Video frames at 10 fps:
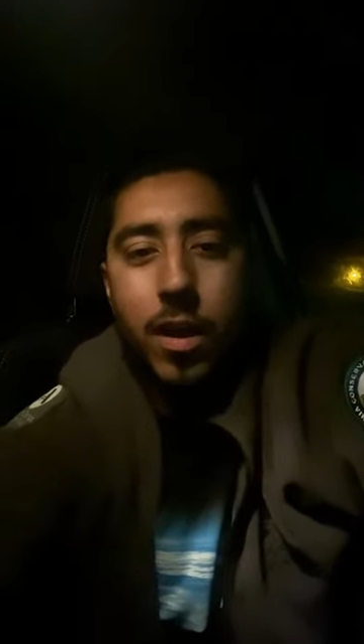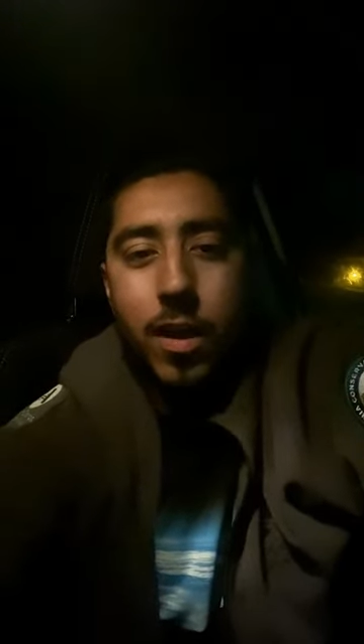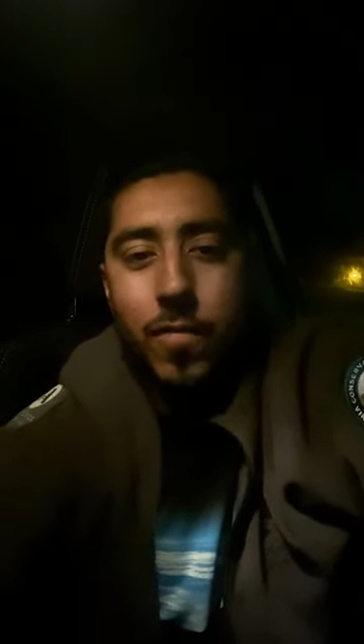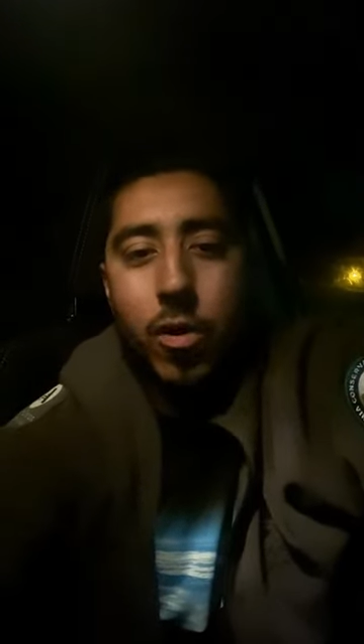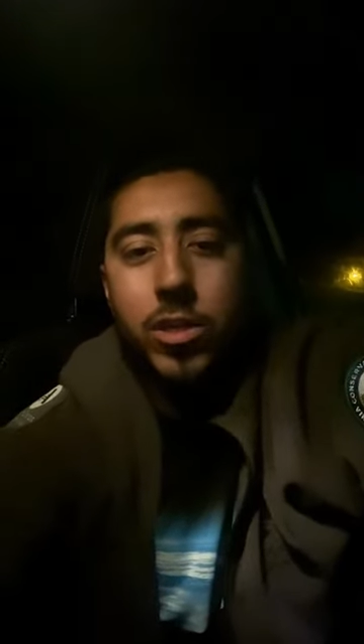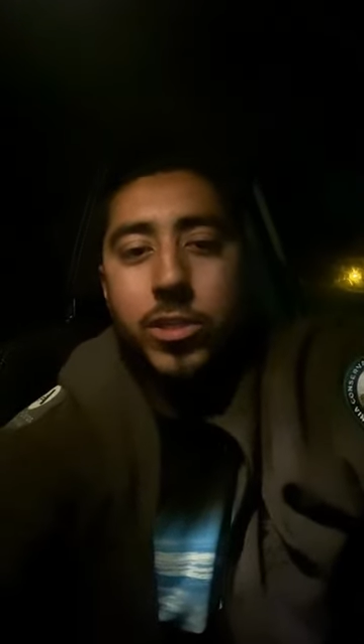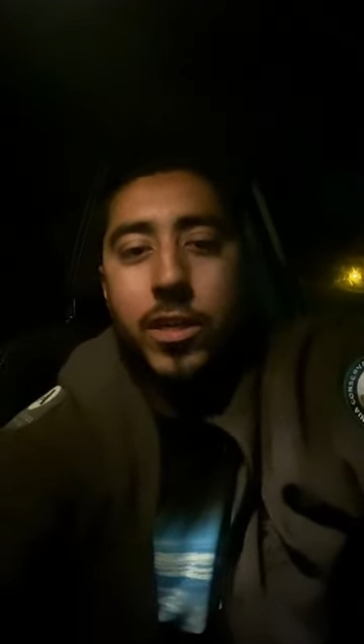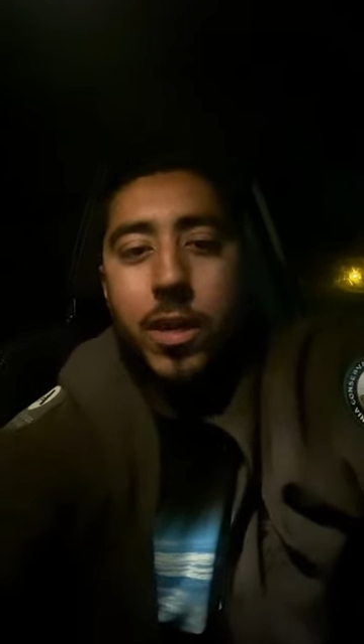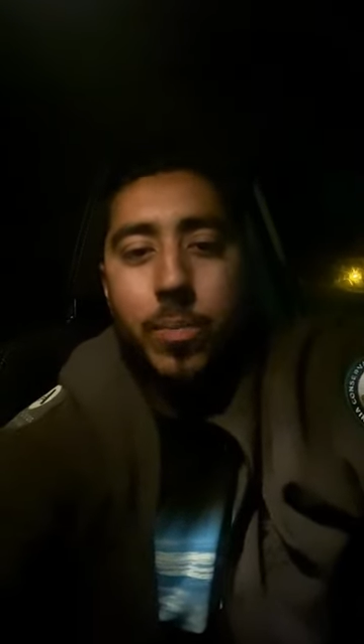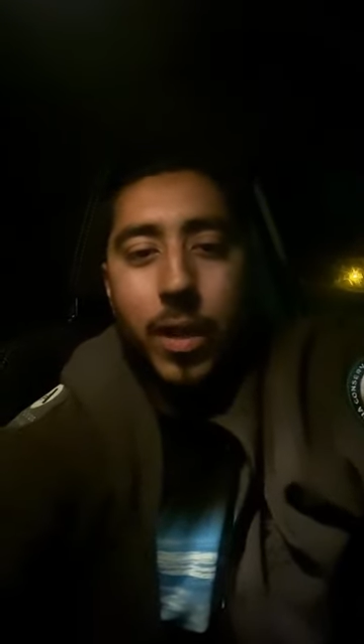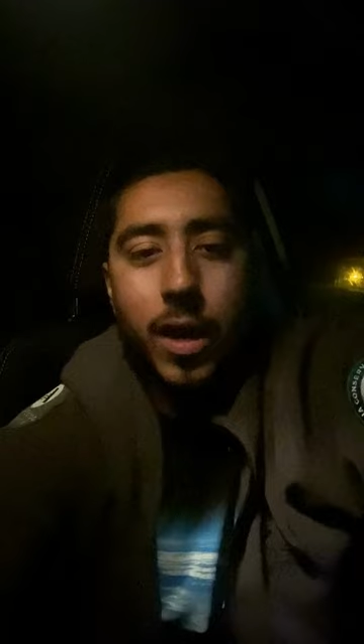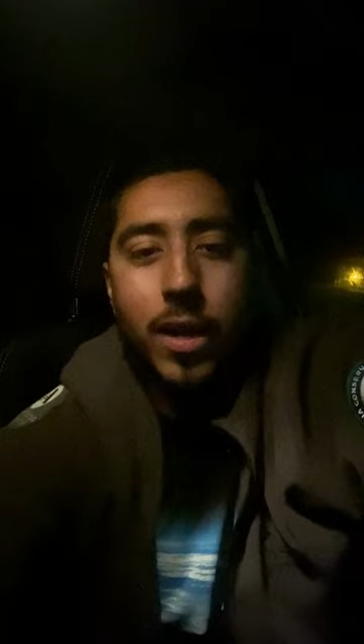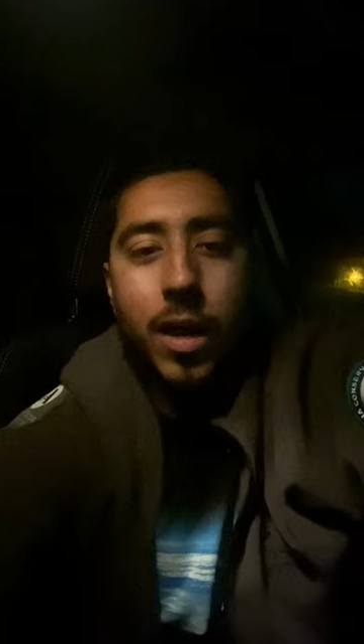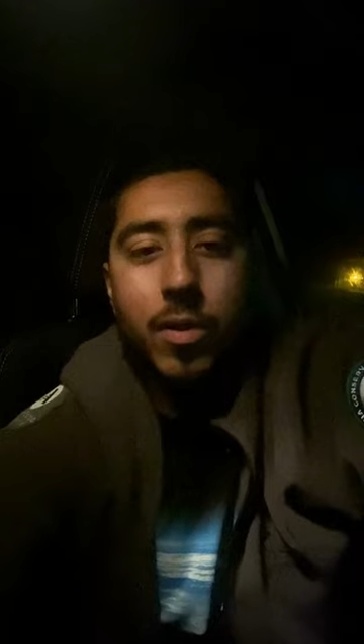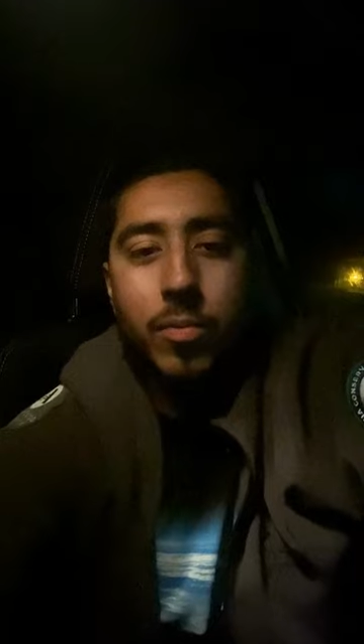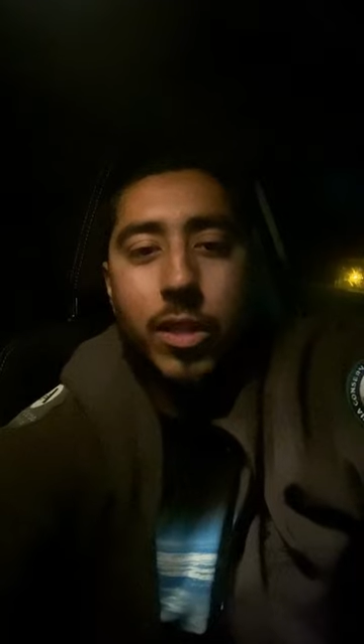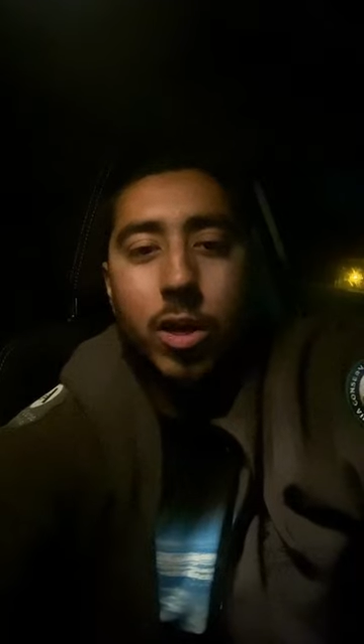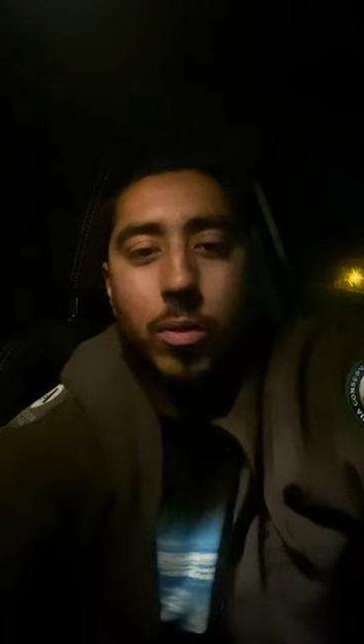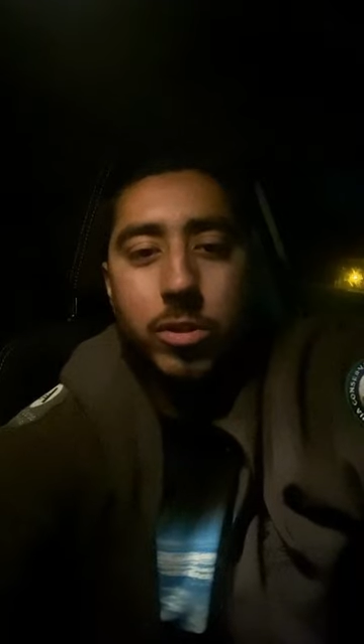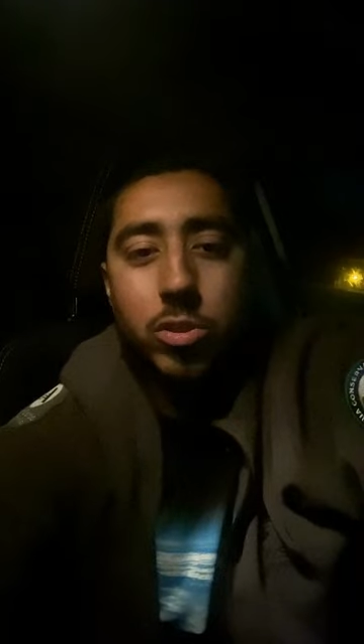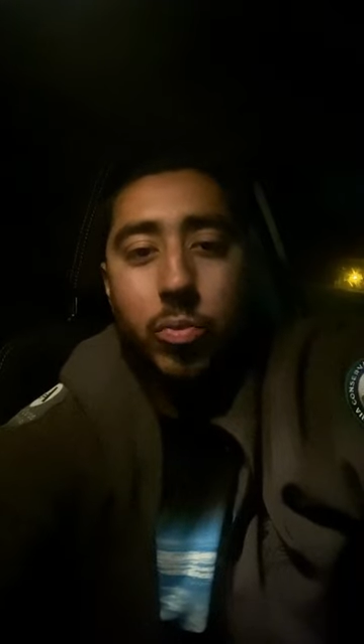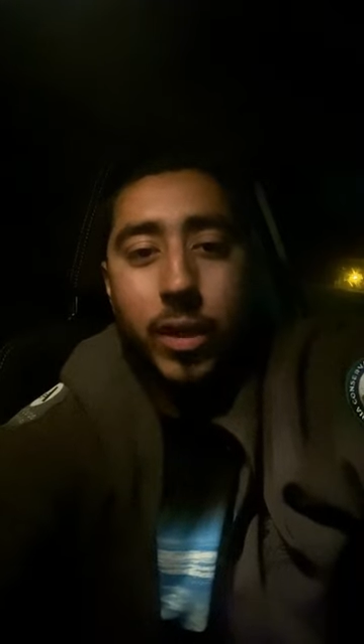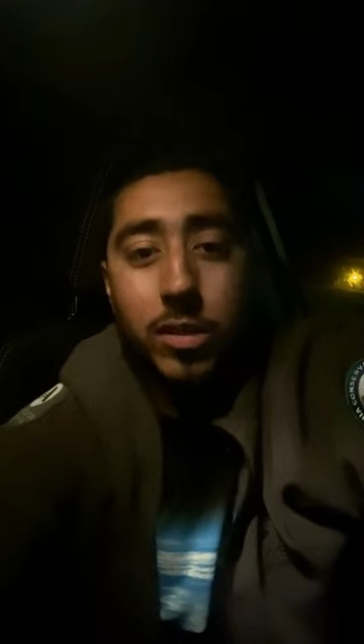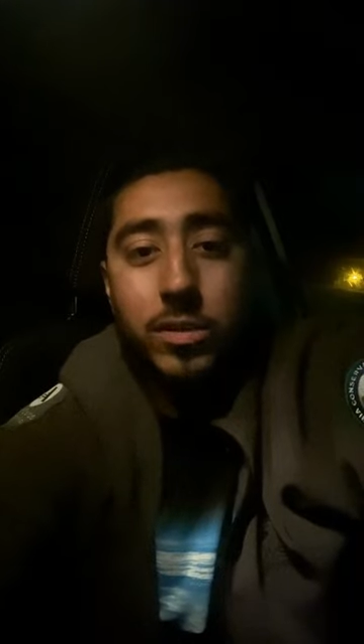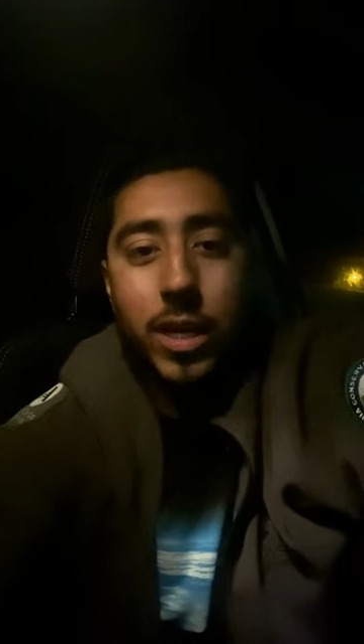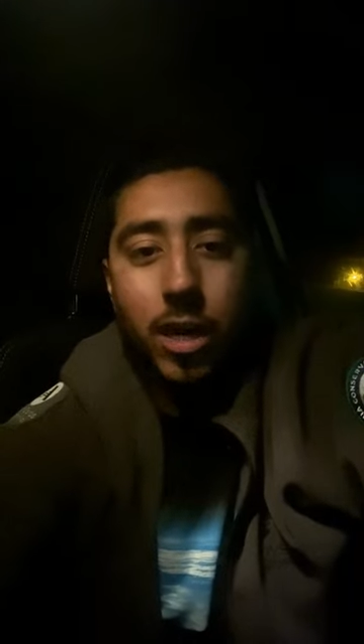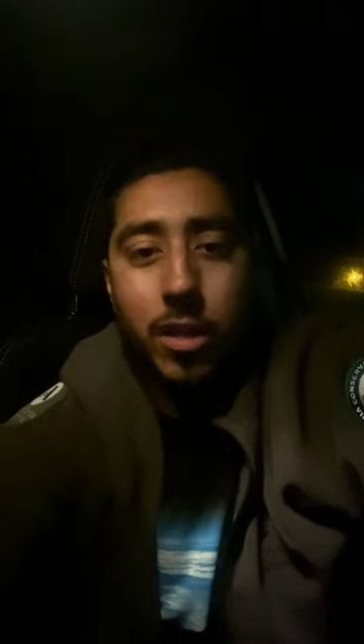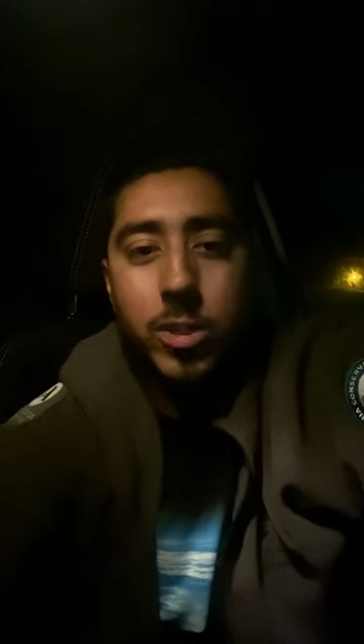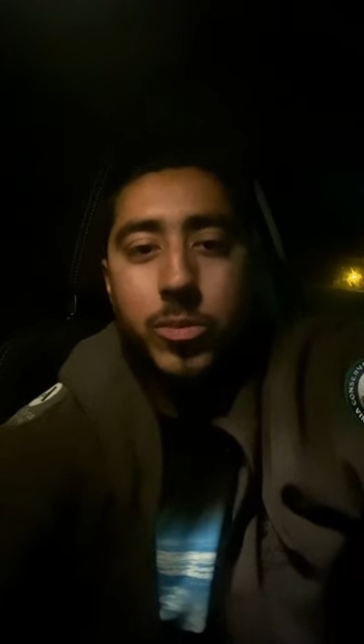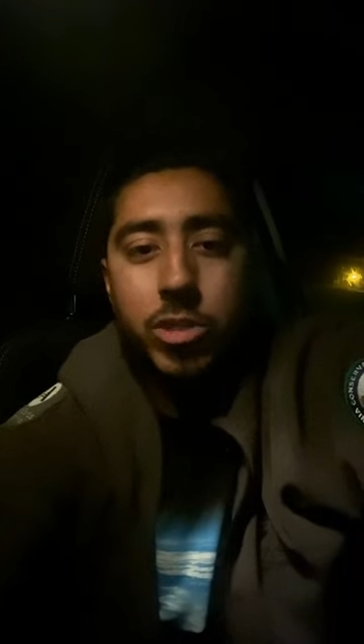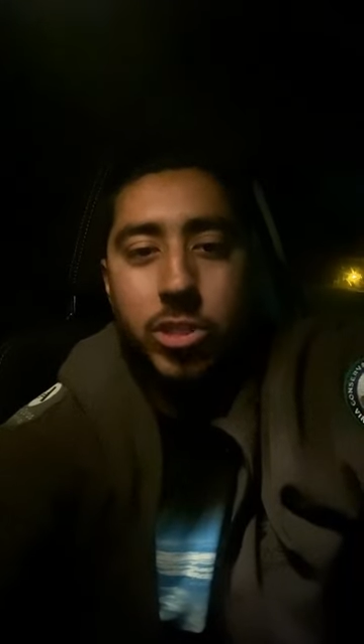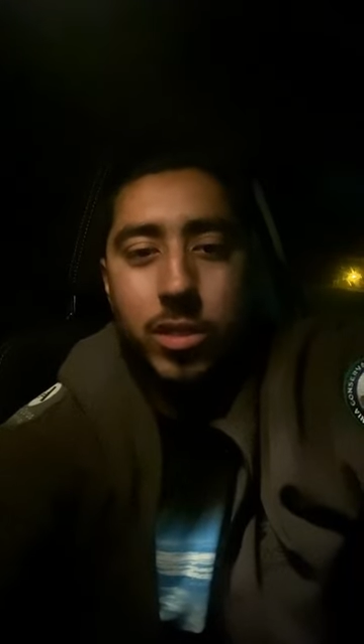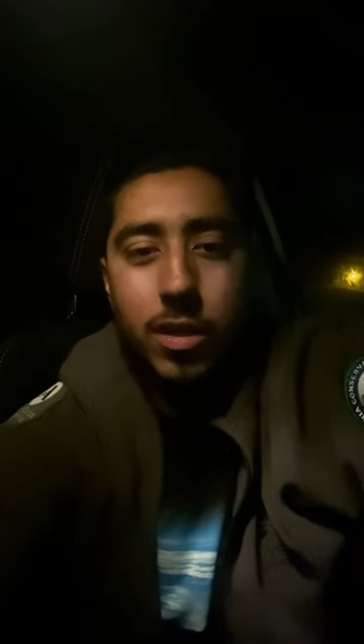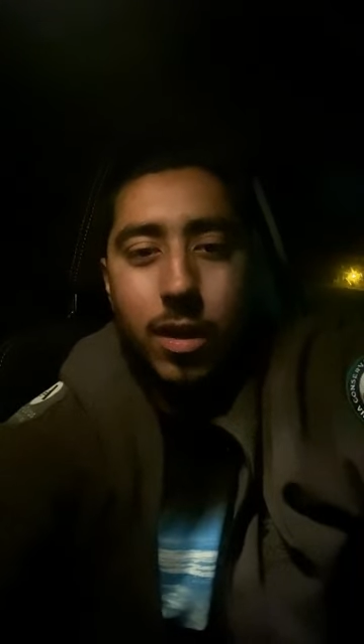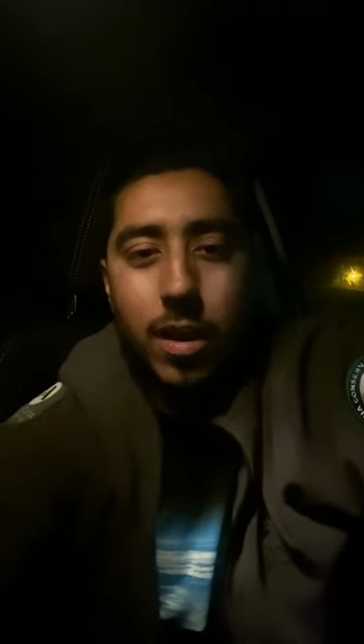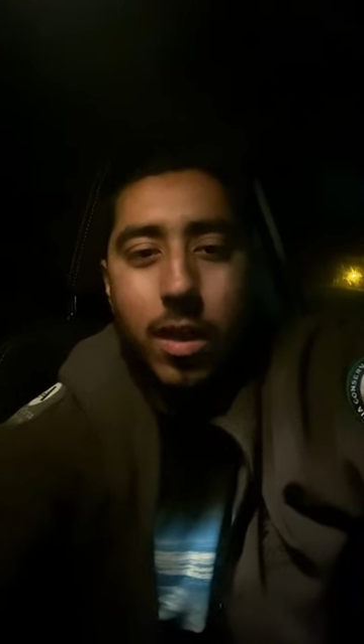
If you're interested in applying, I really hope that you're willing to take on this position